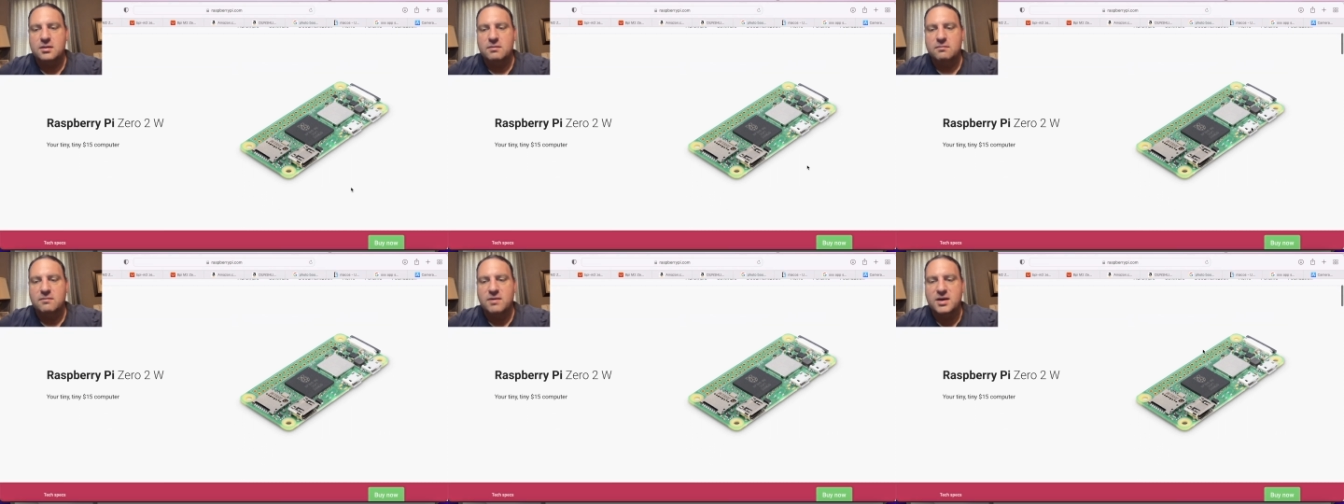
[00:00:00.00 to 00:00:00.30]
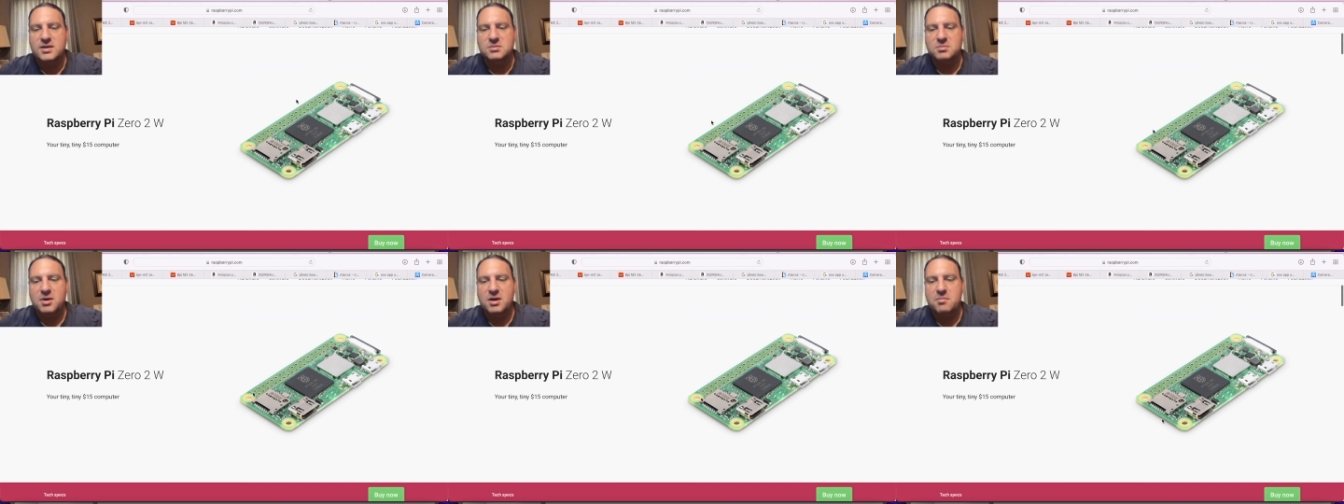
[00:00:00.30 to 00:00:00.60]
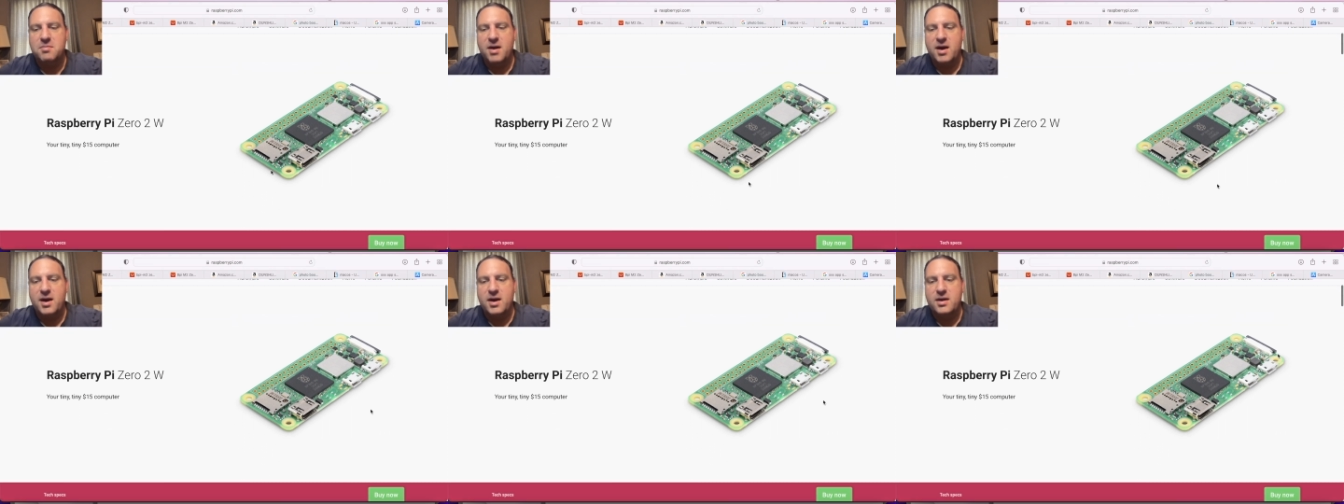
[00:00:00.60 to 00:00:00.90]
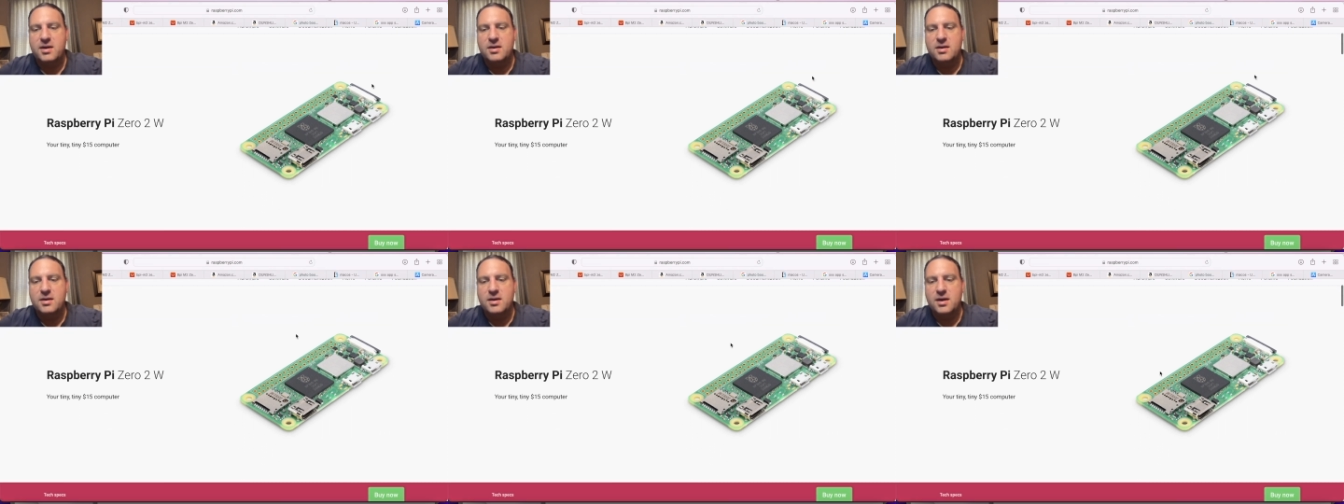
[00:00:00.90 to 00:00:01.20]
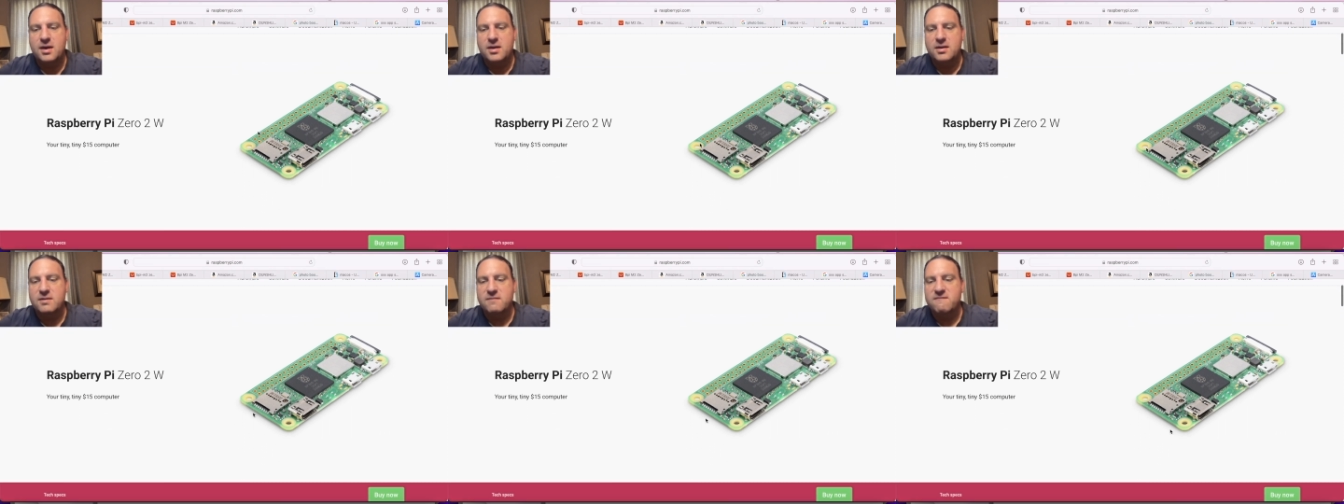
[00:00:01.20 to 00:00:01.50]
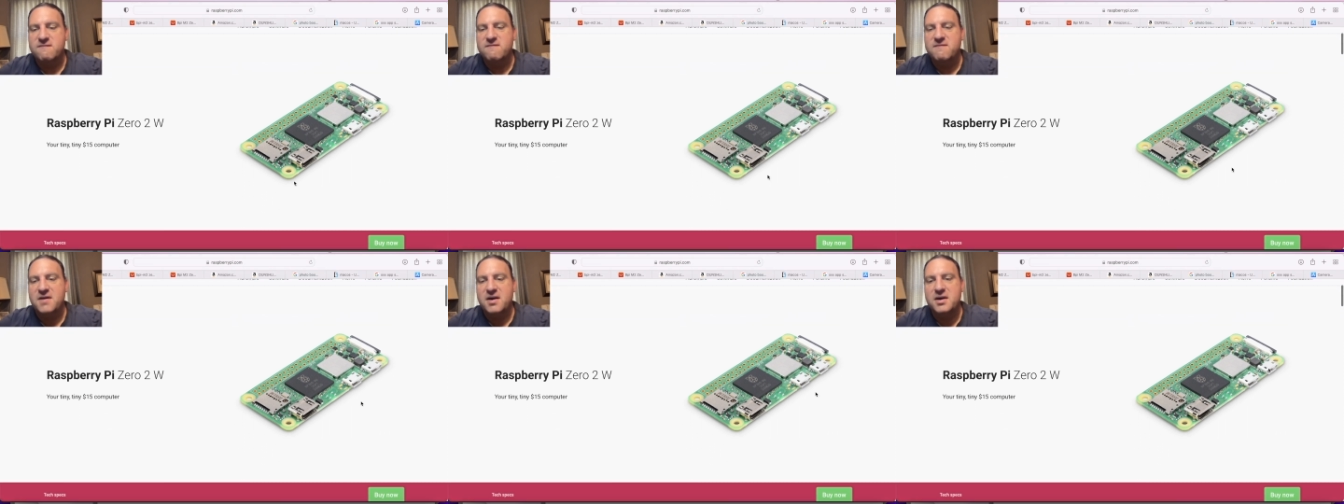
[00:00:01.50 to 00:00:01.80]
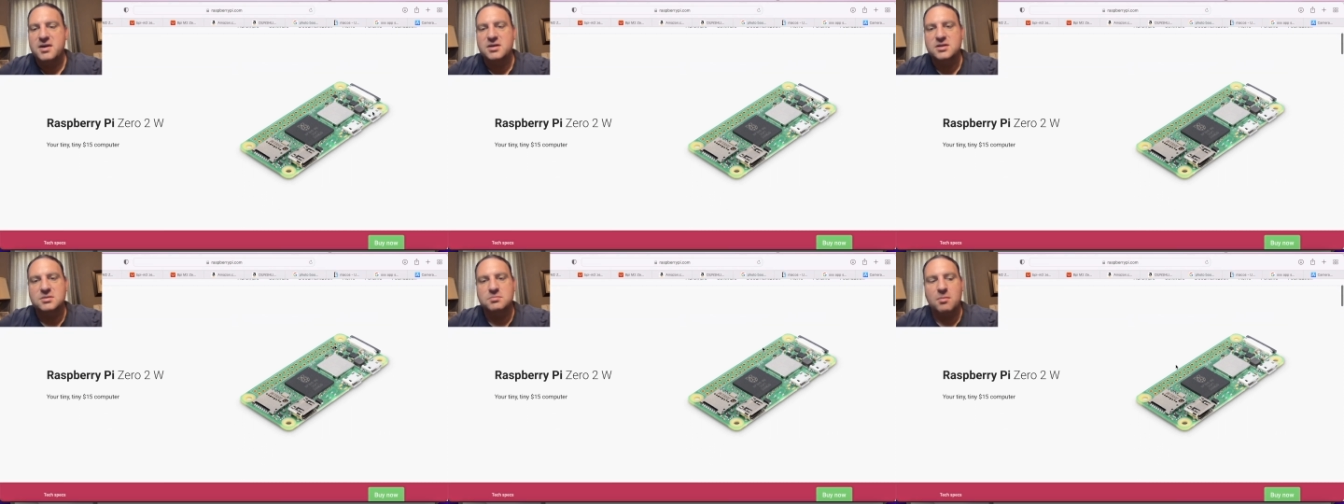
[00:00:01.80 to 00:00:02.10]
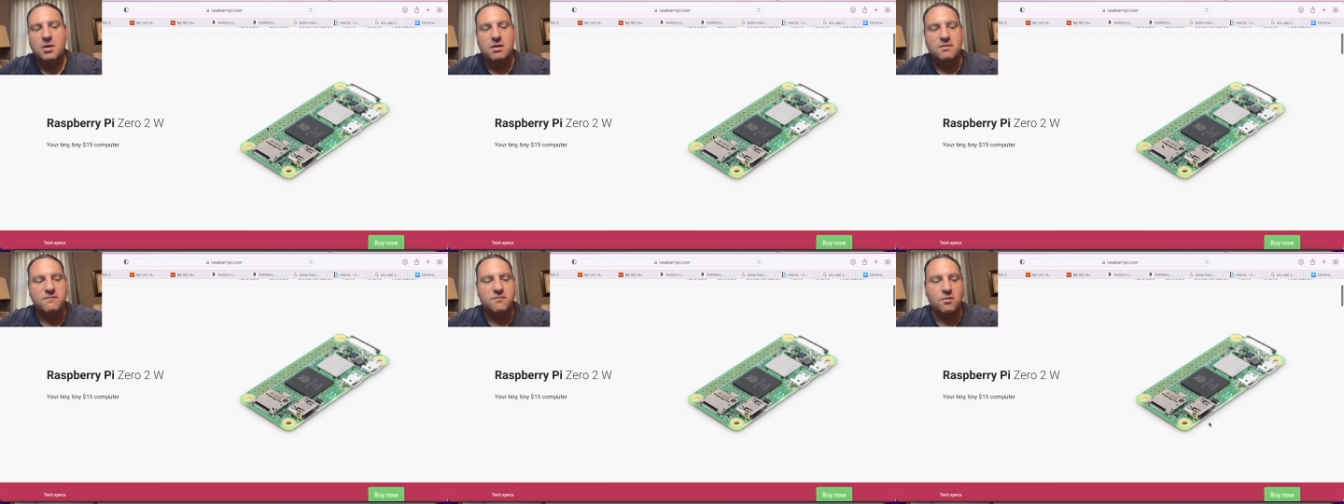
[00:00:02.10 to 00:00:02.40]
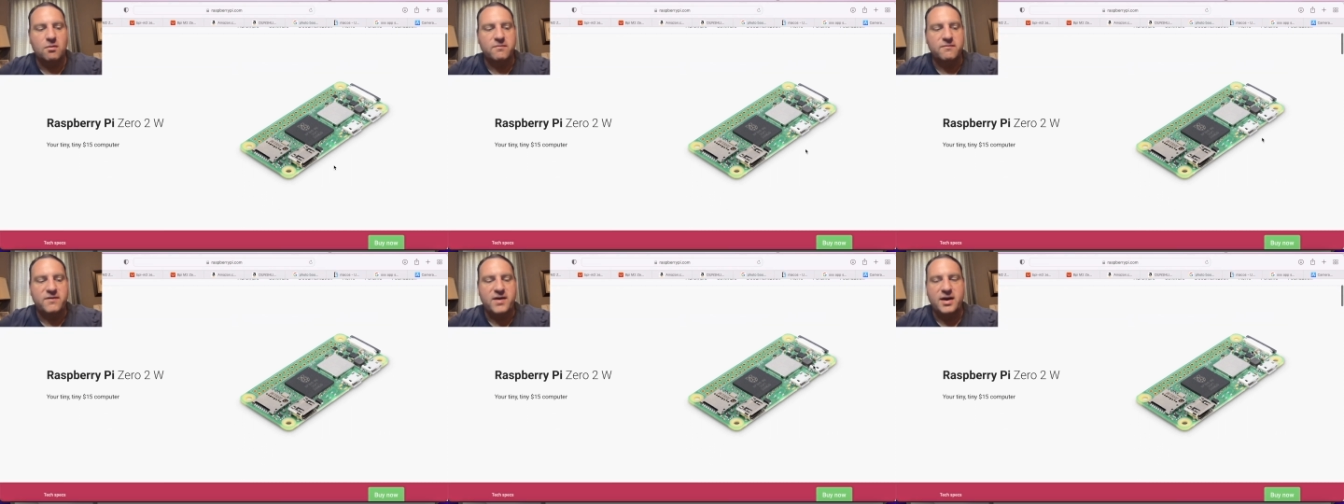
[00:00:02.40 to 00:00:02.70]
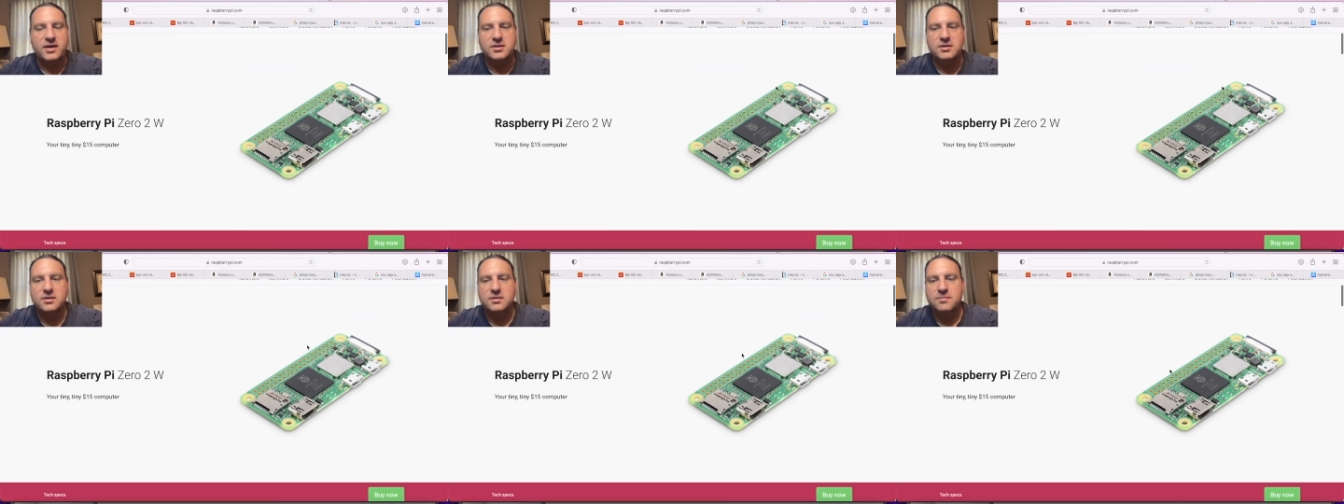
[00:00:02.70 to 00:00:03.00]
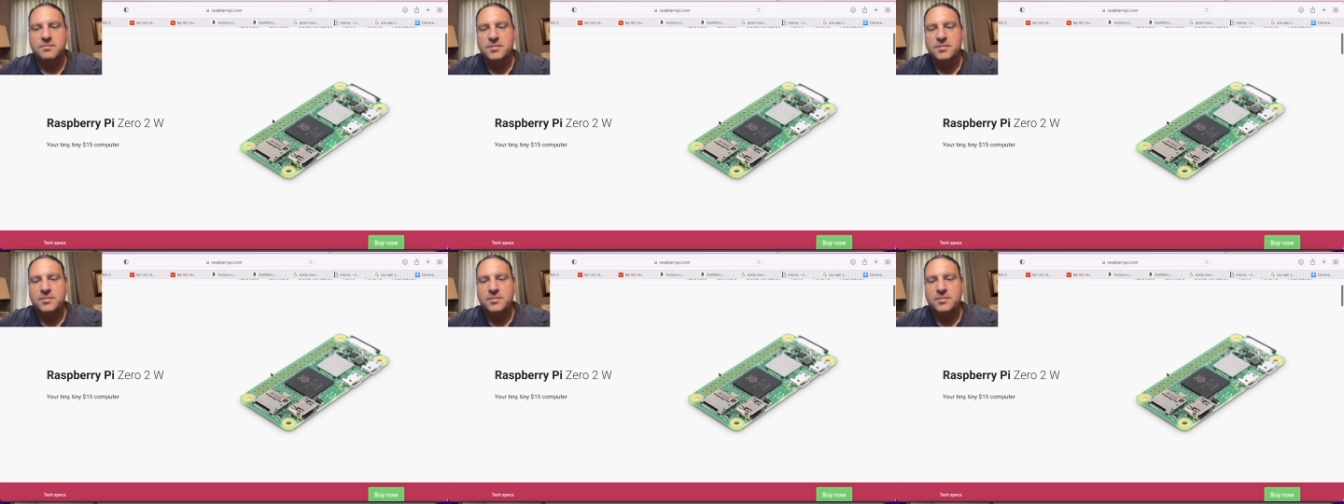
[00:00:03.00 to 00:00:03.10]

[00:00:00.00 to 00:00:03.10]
Raspberry Pi and a very small form factor.